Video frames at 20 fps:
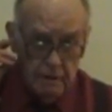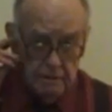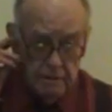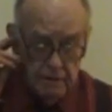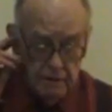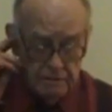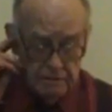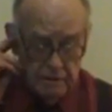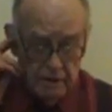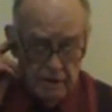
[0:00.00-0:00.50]
In
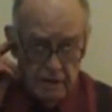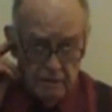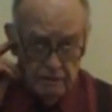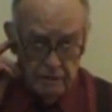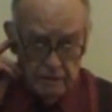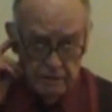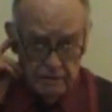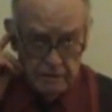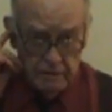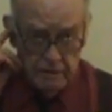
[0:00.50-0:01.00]
the hot
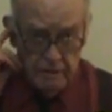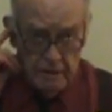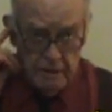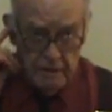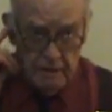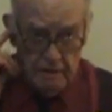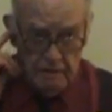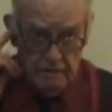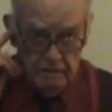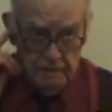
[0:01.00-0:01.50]
weather,
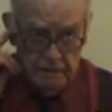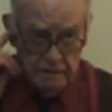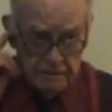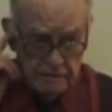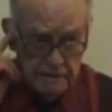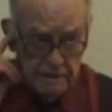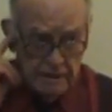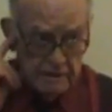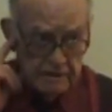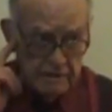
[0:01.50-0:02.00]
they'd
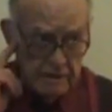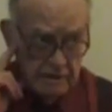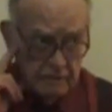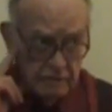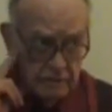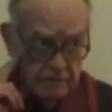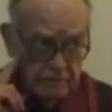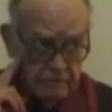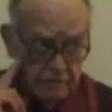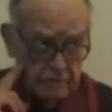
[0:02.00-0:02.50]
sit
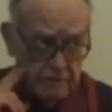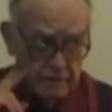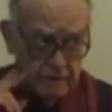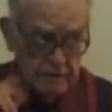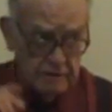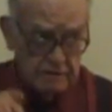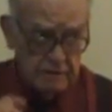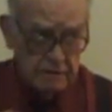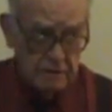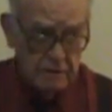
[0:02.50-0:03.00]
outside waiting for him to
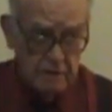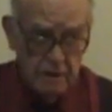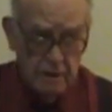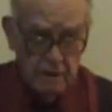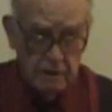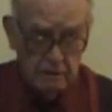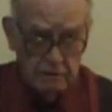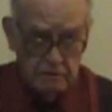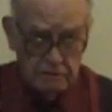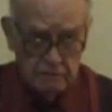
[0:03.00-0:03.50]
make his
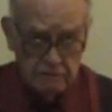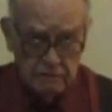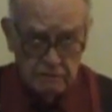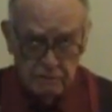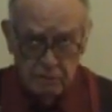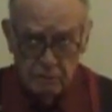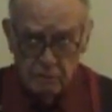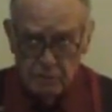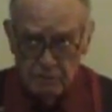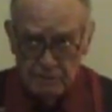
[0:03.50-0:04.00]

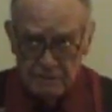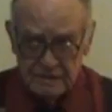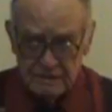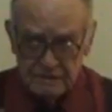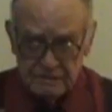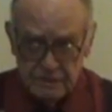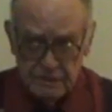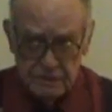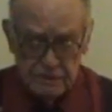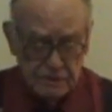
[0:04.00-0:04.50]
global warming
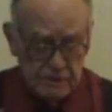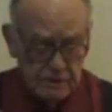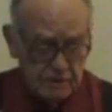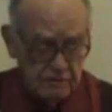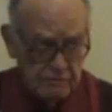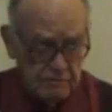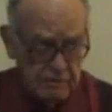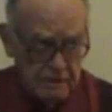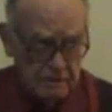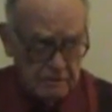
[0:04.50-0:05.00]
speech and tell
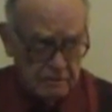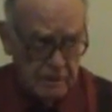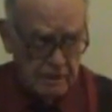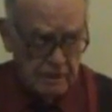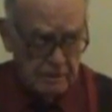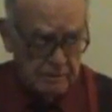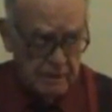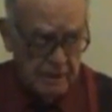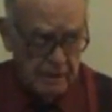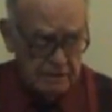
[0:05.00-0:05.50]
everybody to
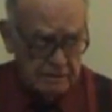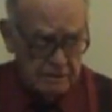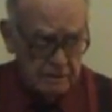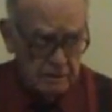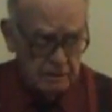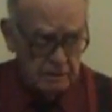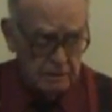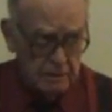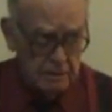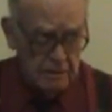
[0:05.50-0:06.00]
ride a
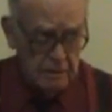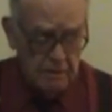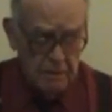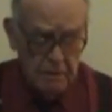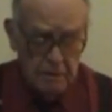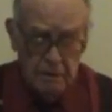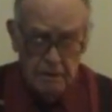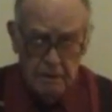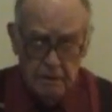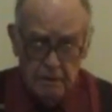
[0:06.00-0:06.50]
bicycle.
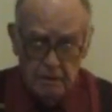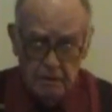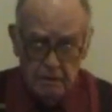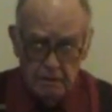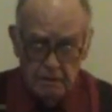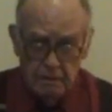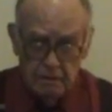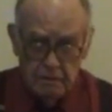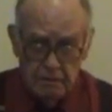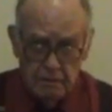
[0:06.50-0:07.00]

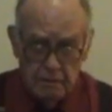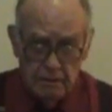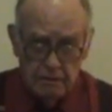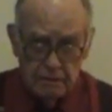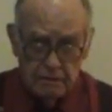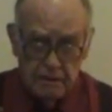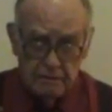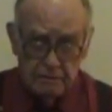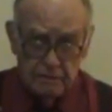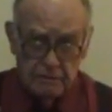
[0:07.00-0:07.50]

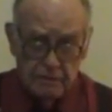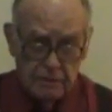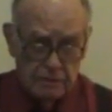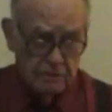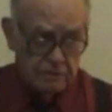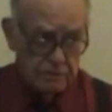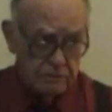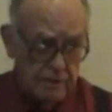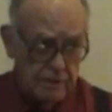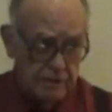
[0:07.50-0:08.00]
They'd keep the
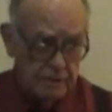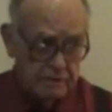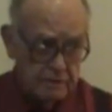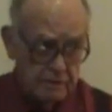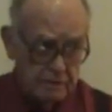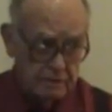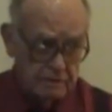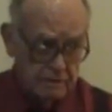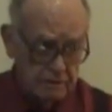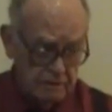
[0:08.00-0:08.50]
motors running
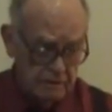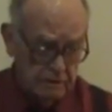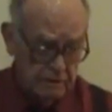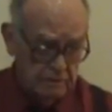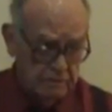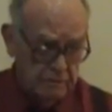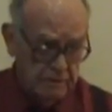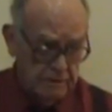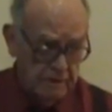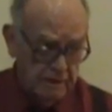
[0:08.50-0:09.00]
so the
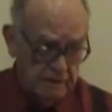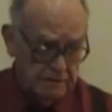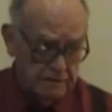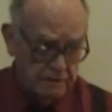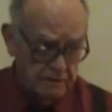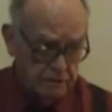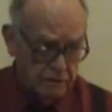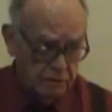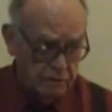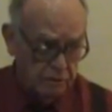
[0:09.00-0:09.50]
car would be nice
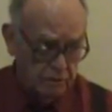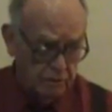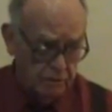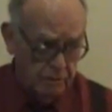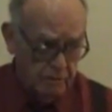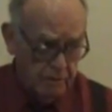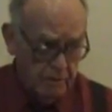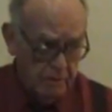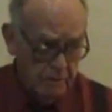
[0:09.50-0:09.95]
and cool